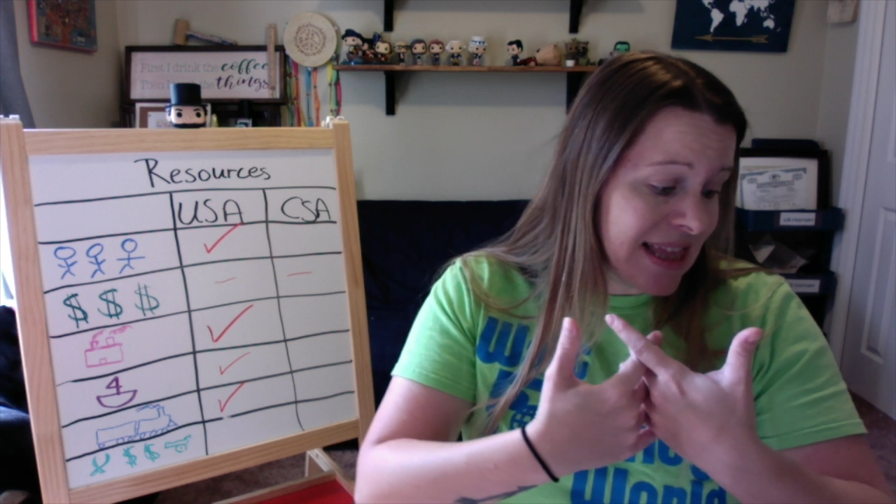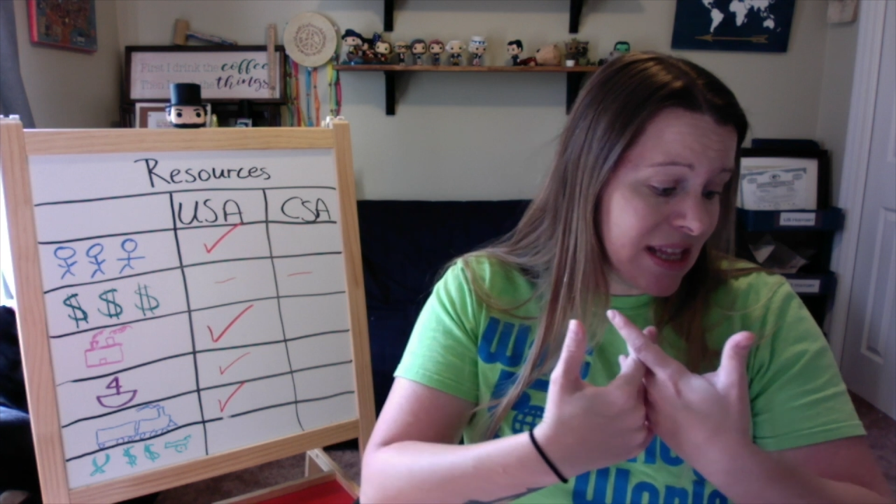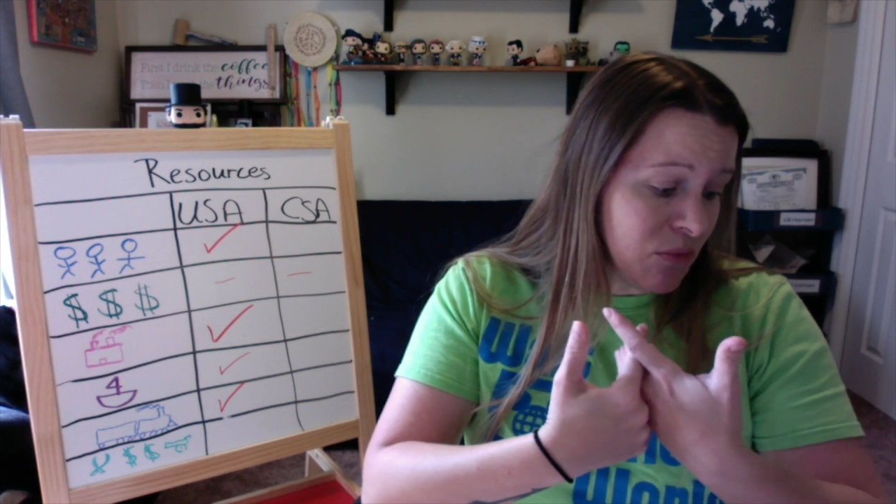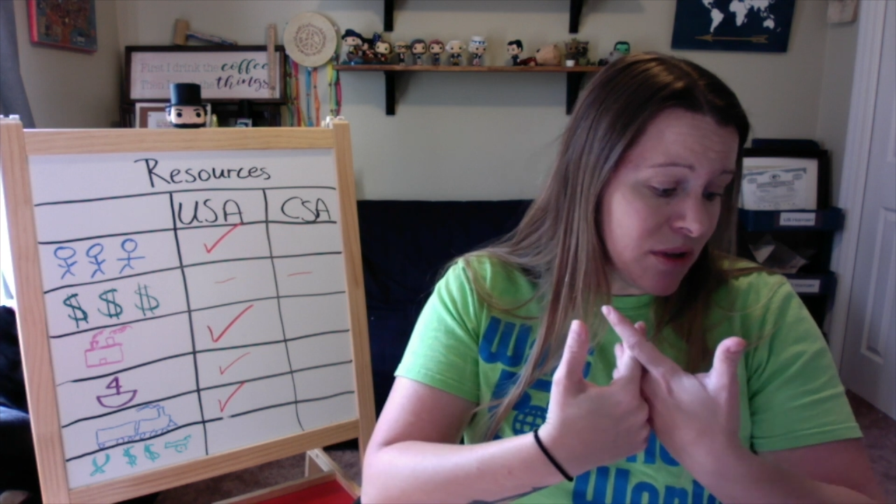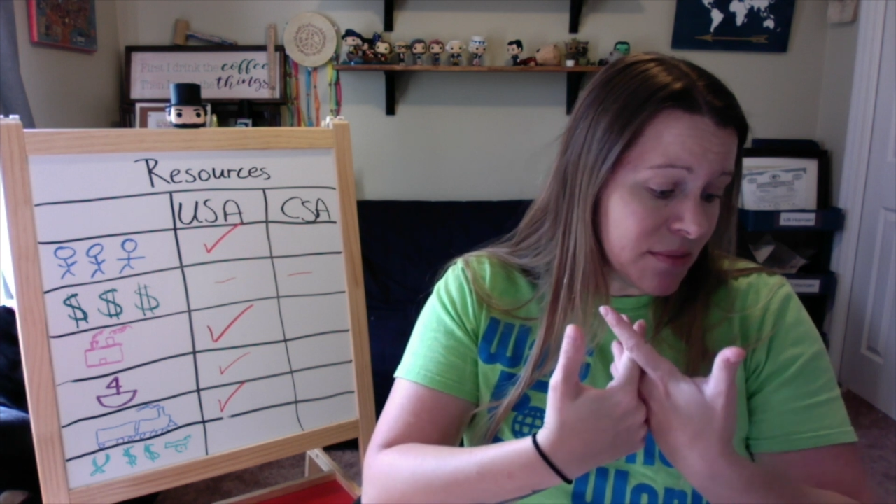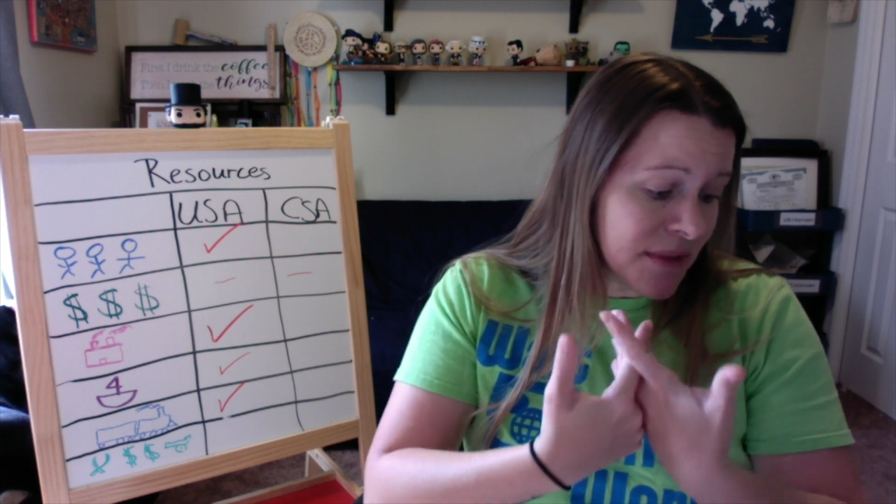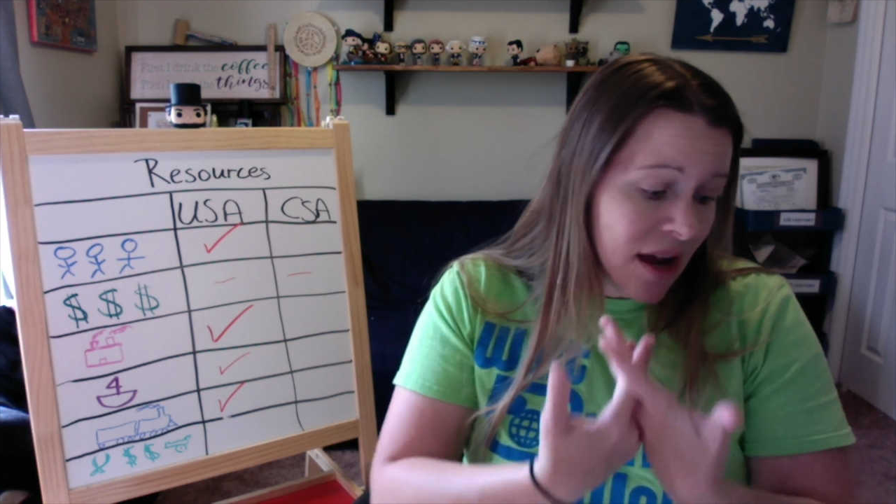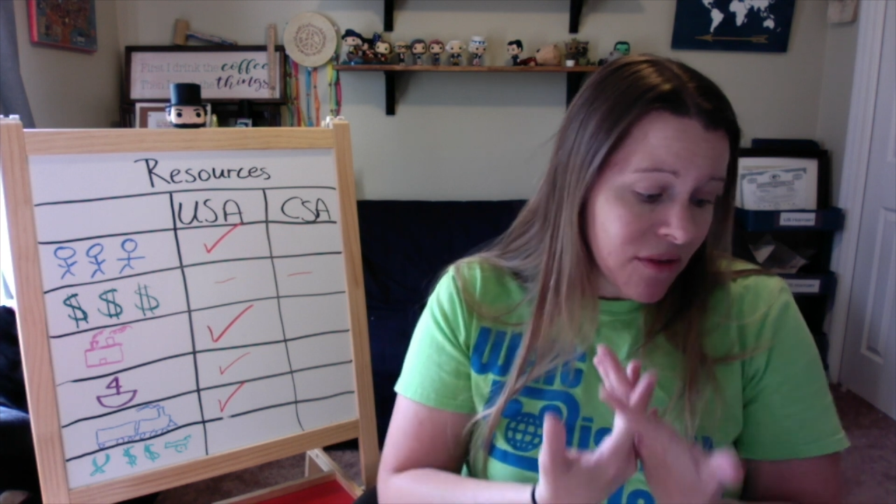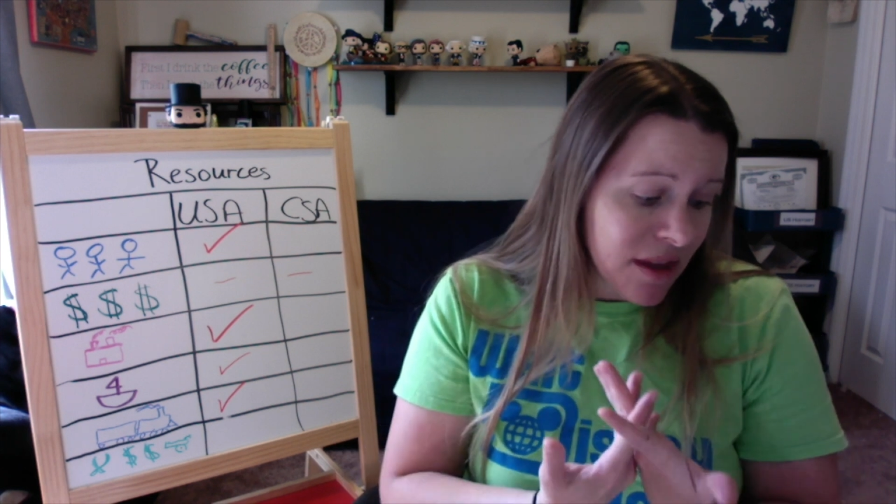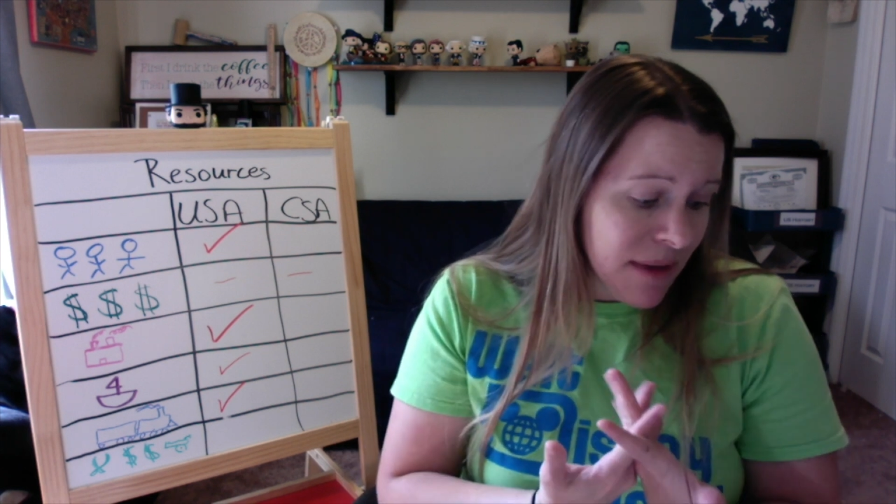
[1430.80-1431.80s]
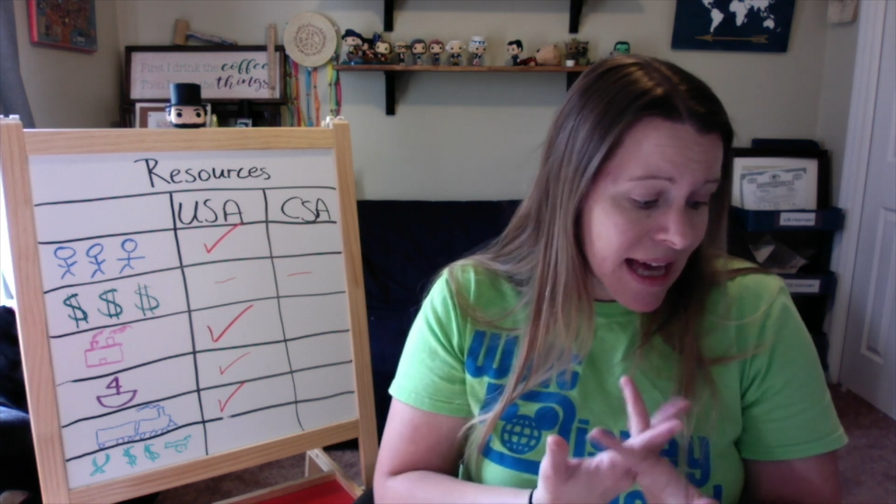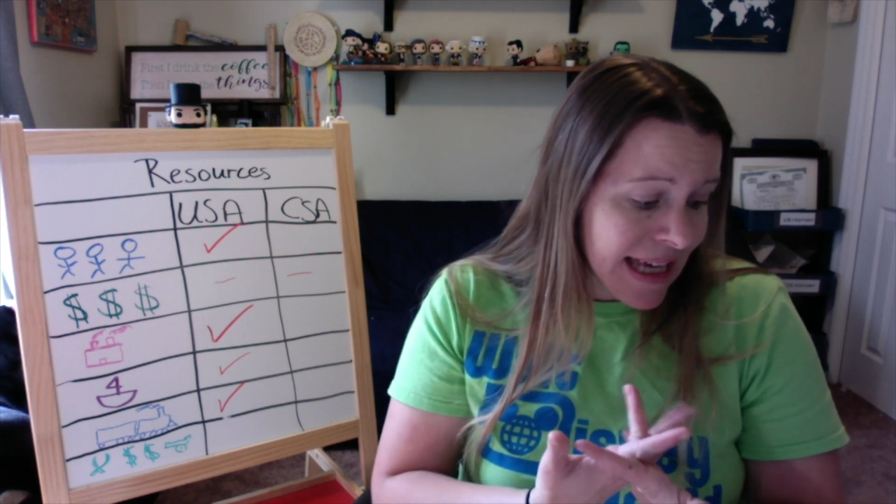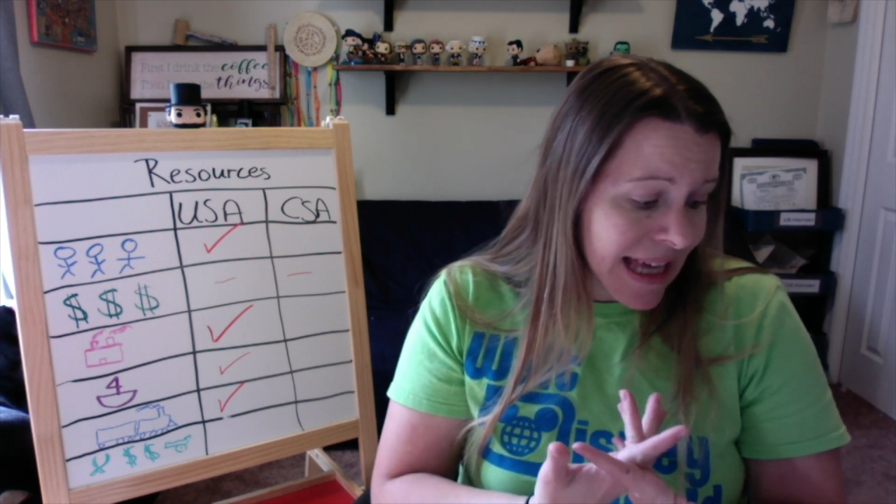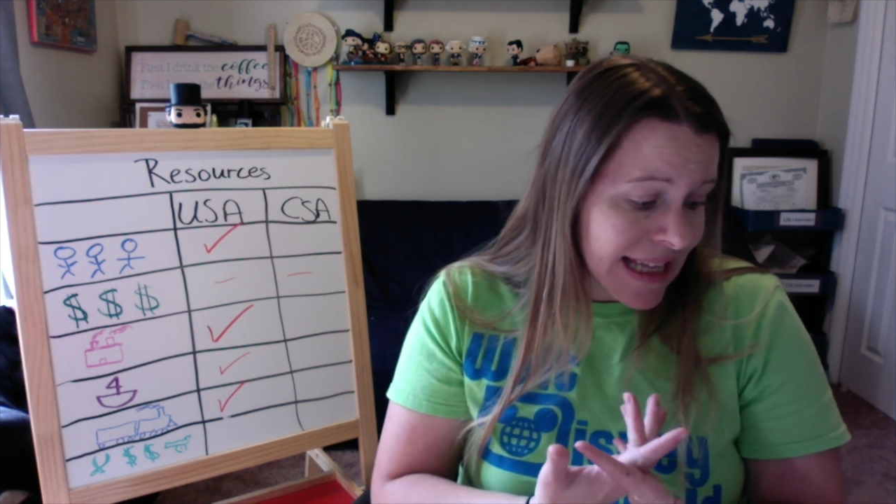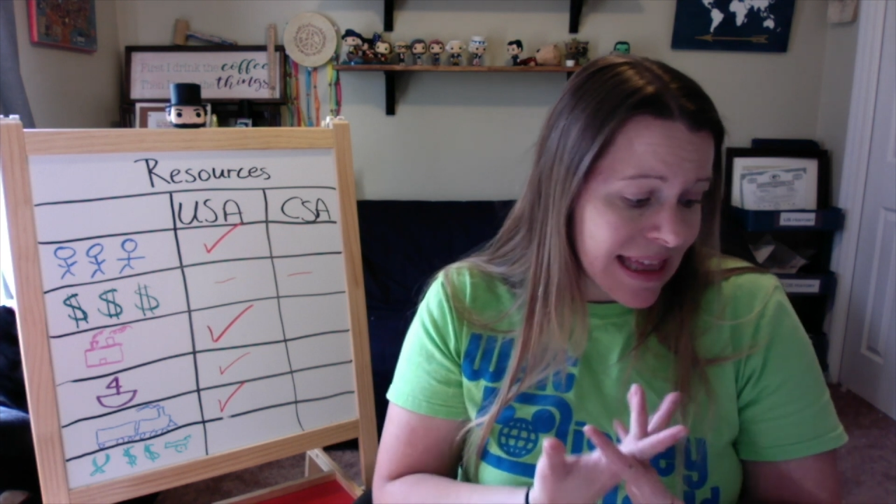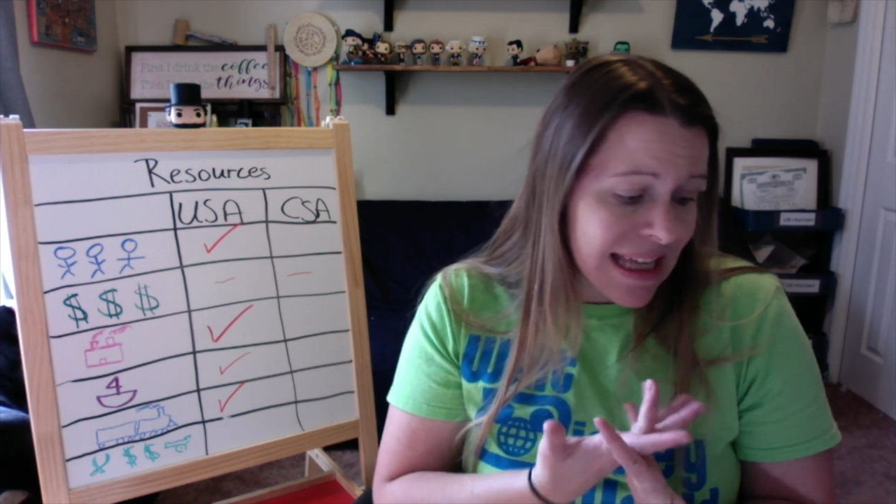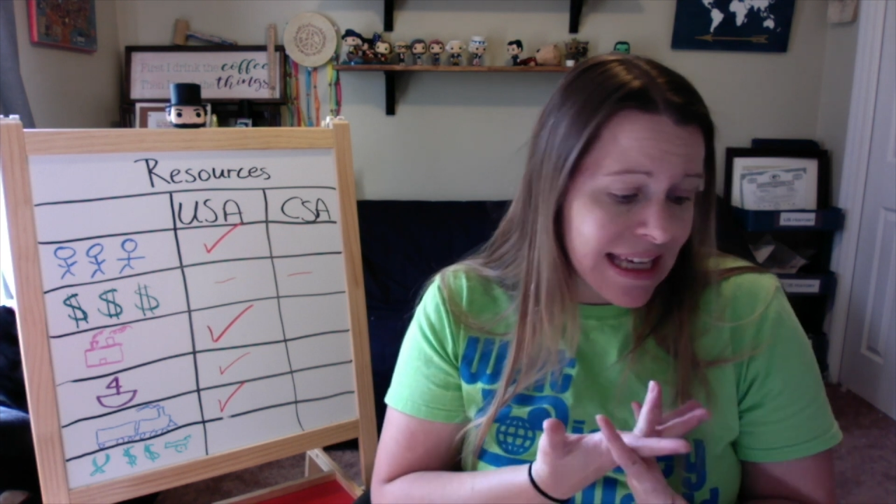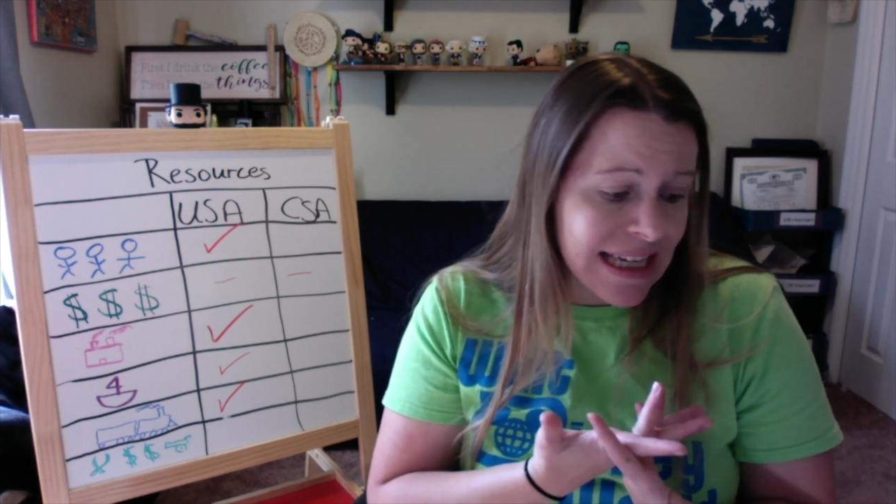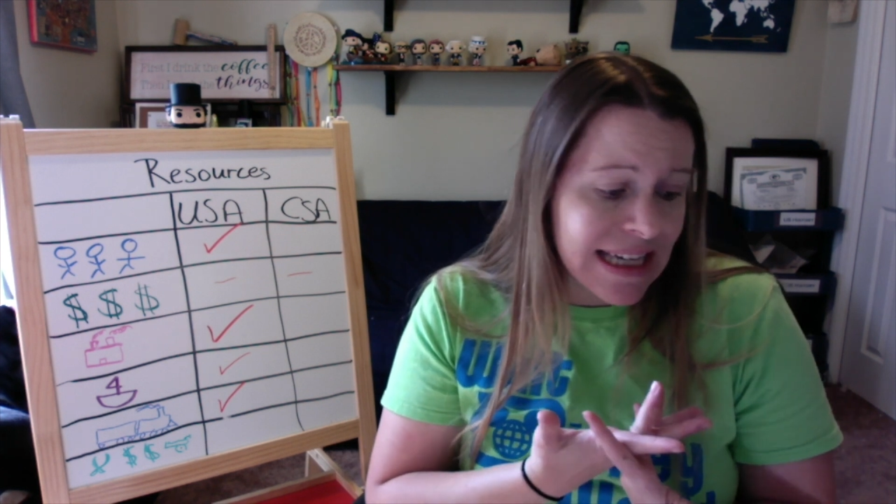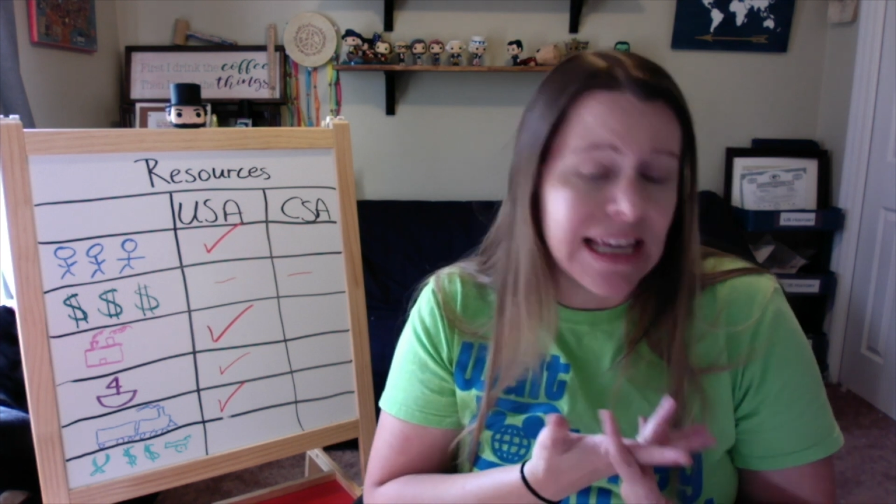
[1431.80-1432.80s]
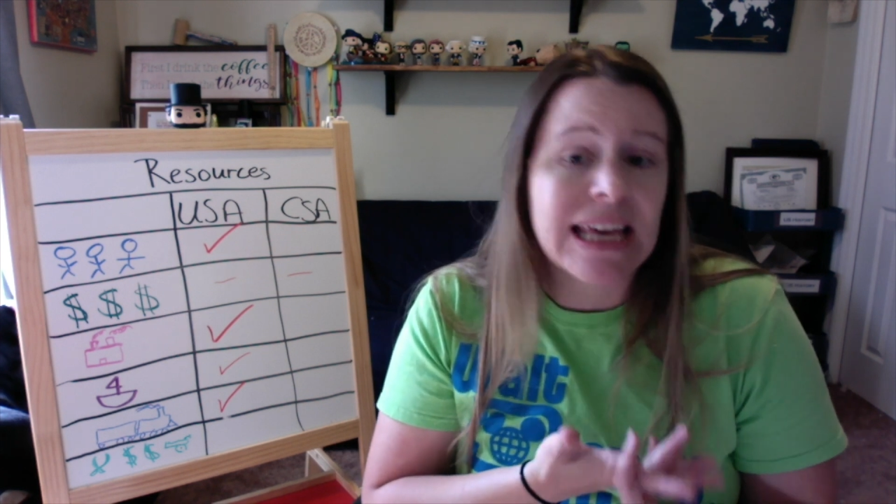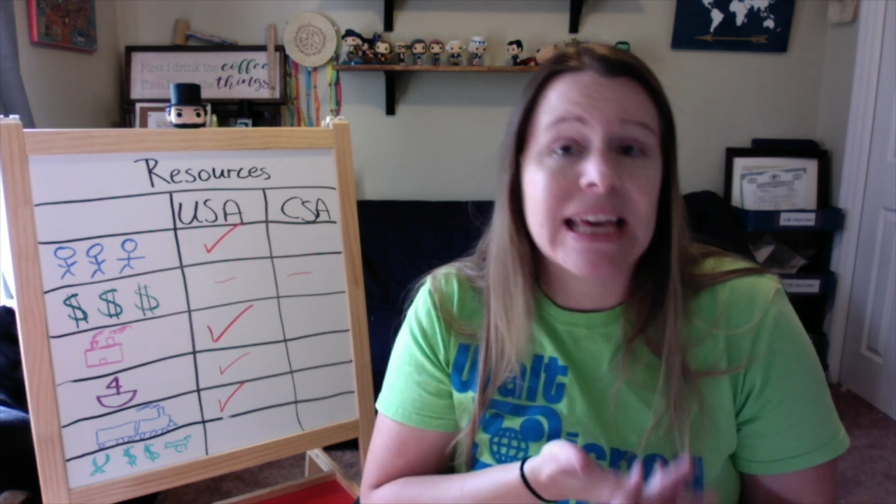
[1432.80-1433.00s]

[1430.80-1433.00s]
with them not really backing anything,